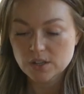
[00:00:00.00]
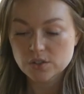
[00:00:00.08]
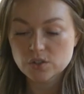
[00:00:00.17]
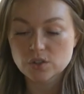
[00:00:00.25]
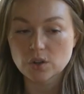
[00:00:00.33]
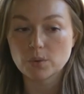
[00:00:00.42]

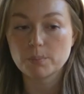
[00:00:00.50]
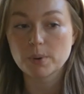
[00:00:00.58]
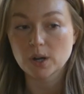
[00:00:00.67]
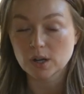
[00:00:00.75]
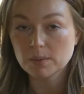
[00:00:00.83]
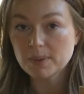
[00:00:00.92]
So
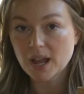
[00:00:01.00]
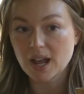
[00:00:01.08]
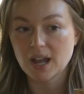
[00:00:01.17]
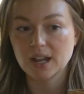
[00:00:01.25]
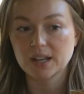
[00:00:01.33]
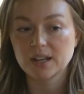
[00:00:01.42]
per
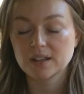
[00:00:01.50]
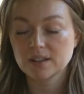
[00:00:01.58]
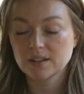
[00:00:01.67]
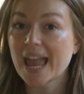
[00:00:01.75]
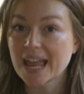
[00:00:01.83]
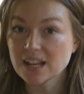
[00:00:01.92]
bag,
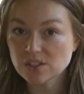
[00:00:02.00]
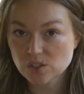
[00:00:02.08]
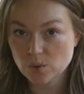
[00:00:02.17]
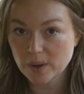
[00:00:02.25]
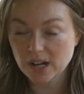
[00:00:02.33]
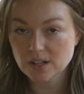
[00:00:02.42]
8
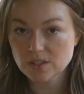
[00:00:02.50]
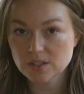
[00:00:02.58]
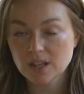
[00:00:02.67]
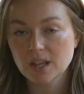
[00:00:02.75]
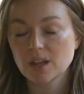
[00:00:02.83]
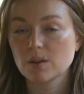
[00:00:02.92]
squares,
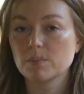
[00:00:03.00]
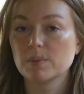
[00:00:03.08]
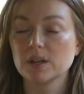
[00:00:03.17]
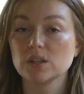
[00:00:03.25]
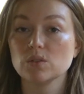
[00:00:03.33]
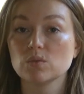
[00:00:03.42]

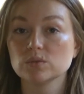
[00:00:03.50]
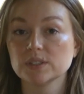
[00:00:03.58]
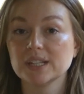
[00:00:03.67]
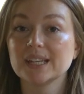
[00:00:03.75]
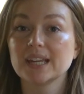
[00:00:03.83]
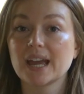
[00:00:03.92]
but you
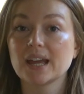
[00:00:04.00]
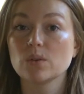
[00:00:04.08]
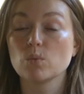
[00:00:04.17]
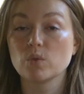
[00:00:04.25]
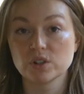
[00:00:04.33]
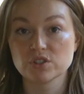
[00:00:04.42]
only get
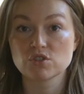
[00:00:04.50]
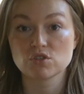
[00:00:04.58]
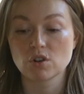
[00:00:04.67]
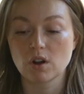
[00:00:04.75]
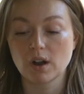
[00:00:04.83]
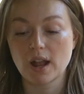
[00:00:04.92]
1
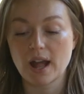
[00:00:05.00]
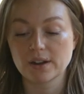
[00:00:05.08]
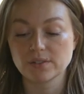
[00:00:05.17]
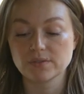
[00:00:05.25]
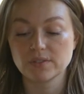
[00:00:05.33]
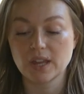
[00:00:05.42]
star out
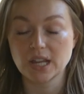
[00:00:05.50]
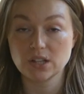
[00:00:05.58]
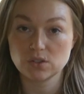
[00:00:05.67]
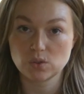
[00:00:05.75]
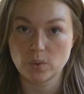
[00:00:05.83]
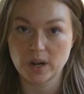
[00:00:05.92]
of 8
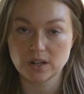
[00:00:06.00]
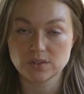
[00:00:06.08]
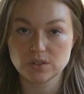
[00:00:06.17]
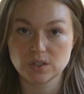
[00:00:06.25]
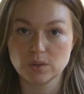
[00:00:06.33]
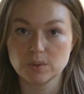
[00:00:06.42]

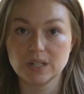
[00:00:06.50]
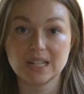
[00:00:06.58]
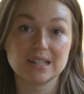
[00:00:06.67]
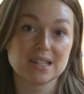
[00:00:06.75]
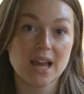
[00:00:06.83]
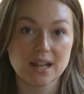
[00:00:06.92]
squares. You would
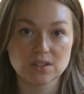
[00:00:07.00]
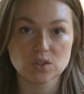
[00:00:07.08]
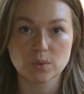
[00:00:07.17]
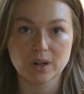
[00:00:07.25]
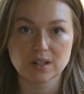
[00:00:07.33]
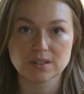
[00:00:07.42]
need 10
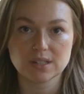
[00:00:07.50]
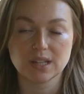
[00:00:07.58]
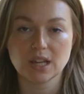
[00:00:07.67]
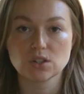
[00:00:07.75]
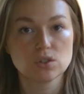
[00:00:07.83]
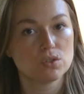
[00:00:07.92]
squares to
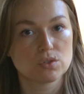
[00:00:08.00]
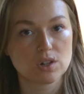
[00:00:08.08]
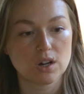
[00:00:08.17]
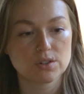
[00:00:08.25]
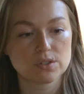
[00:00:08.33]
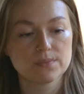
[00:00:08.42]
get 2
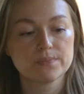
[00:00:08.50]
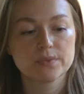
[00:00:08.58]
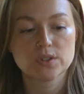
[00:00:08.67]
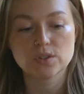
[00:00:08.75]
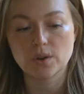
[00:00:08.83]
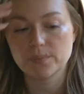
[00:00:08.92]
stars.
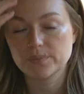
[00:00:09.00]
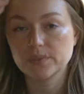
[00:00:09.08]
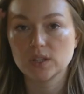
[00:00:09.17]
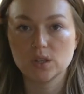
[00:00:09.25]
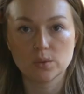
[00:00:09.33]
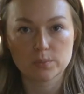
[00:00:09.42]
So
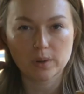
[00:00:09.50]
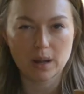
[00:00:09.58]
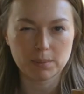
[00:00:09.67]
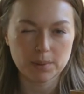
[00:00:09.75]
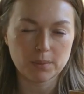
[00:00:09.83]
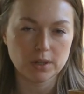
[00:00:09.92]
you'll
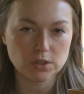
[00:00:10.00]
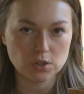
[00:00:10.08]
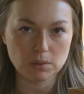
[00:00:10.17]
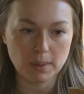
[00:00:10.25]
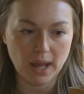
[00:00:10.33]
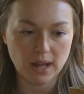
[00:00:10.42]
probably want
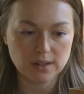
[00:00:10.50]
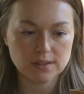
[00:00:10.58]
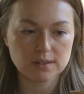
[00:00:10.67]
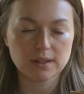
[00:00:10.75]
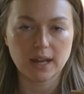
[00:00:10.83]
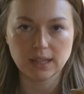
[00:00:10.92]
2
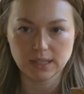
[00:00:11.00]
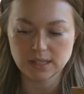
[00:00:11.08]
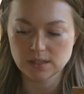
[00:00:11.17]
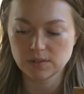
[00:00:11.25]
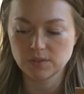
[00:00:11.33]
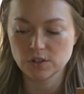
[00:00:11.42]
bags, at
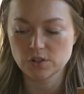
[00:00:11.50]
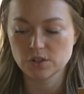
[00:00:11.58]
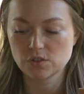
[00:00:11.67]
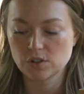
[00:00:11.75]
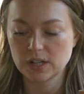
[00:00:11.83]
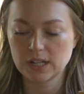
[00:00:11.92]
least if you're
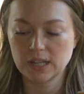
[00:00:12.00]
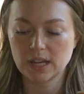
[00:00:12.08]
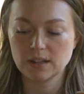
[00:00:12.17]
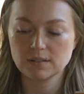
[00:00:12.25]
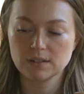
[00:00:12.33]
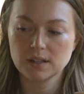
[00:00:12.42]
just trying to
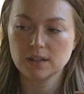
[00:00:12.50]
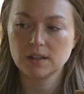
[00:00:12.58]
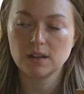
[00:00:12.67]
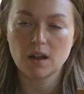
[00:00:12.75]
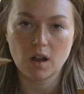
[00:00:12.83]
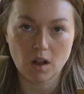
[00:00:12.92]
get
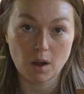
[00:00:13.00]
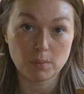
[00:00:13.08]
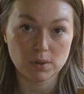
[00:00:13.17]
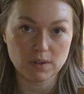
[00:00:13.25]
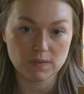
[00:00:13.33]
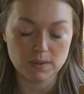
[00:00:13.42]
a
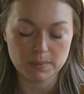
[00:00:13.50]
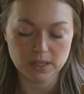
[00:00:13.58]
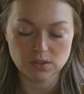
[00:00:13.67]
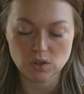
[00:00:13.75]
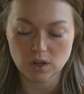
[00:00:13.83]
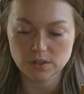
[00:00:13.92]
couple of the big
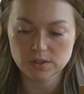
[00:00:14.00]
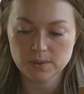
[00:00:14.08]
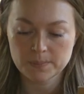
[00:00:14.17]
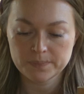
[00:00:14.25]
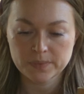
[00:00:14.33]
stars.